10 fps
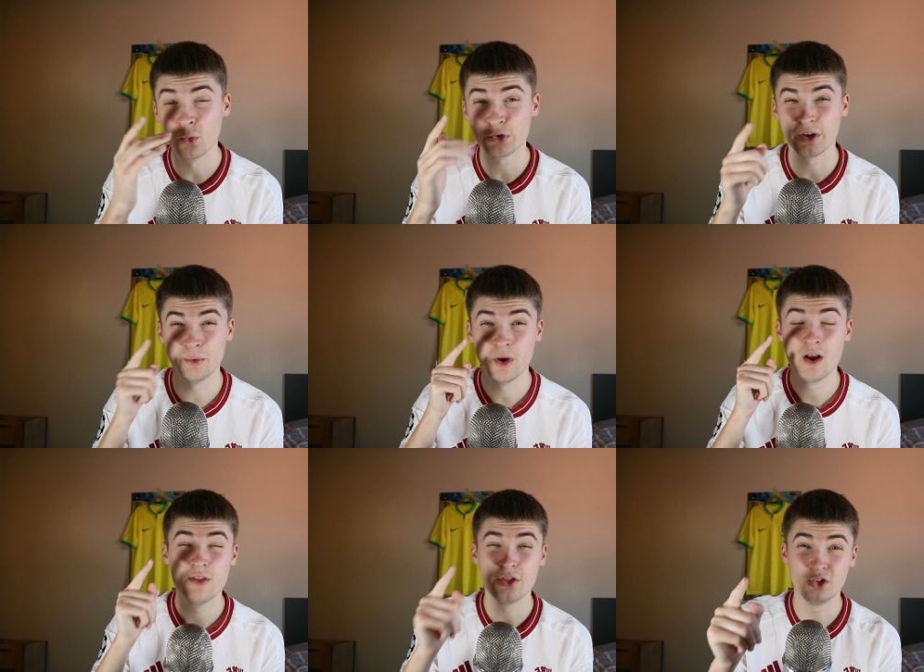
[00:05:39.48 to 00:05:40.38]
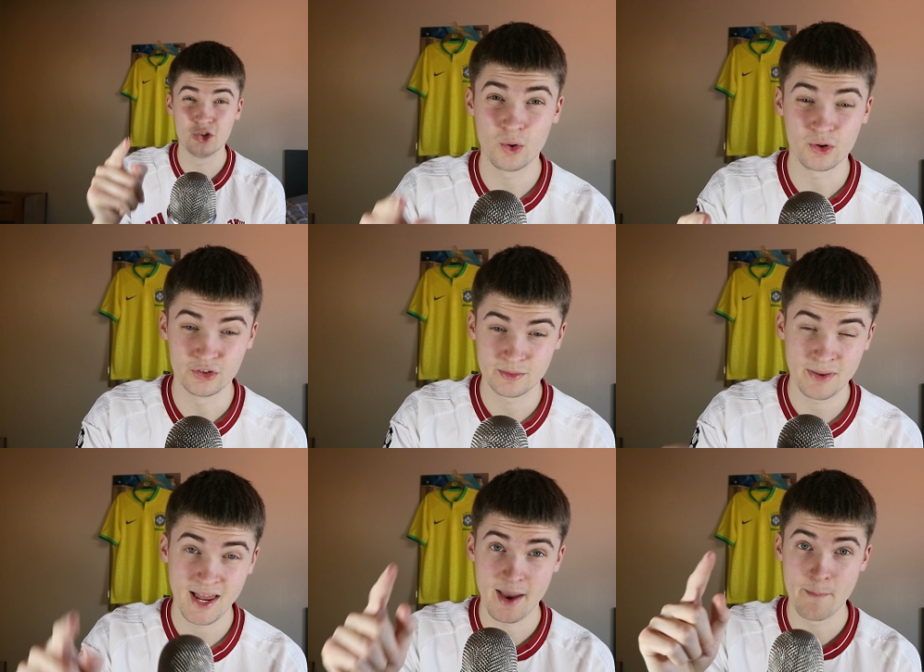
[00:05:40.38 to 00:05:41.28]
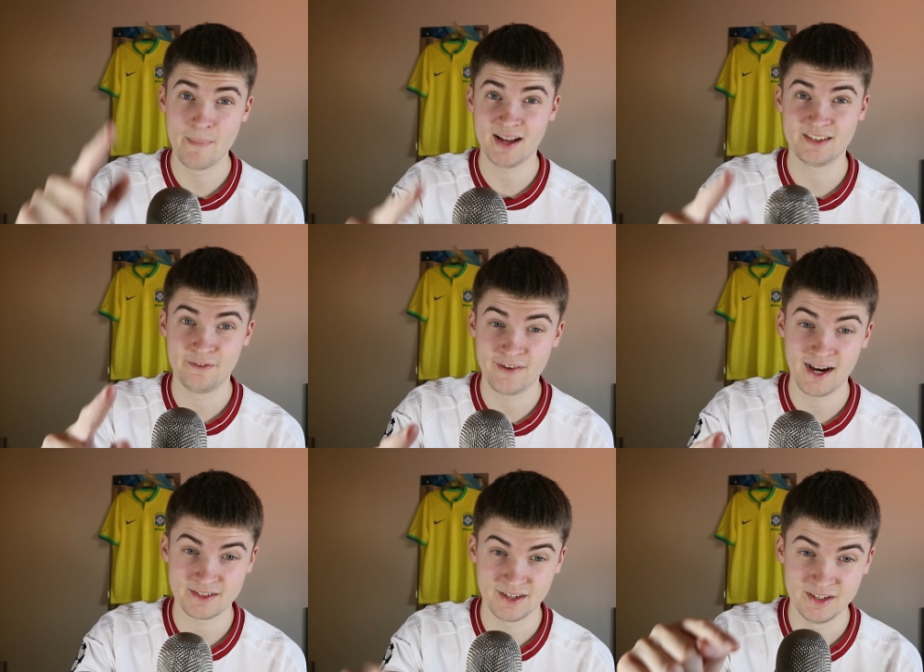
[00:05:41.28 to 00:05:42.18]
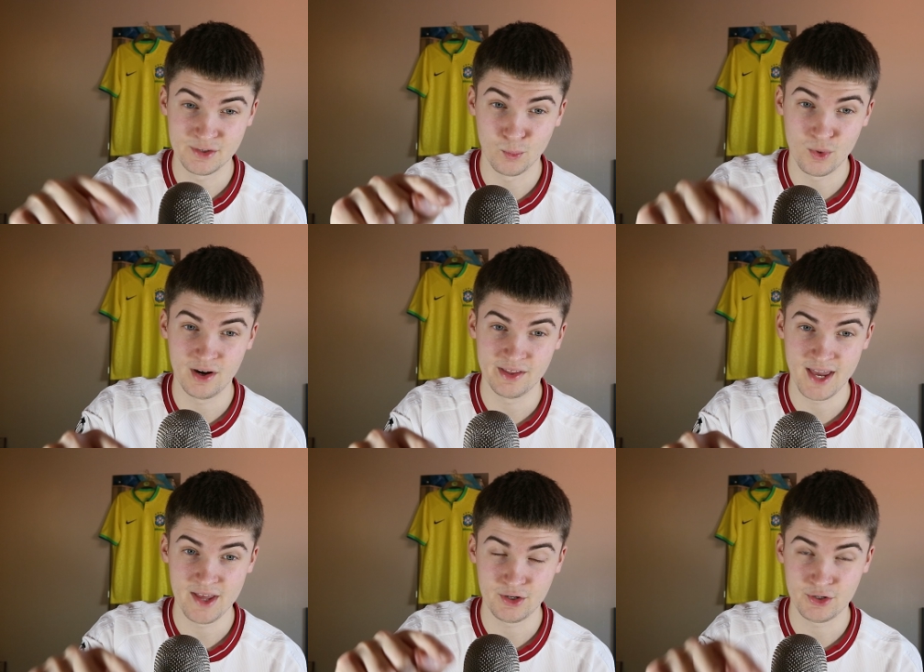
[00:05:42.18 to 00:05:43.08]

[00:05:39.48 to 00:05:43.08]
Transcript: also the joggers play a massive factor into why they're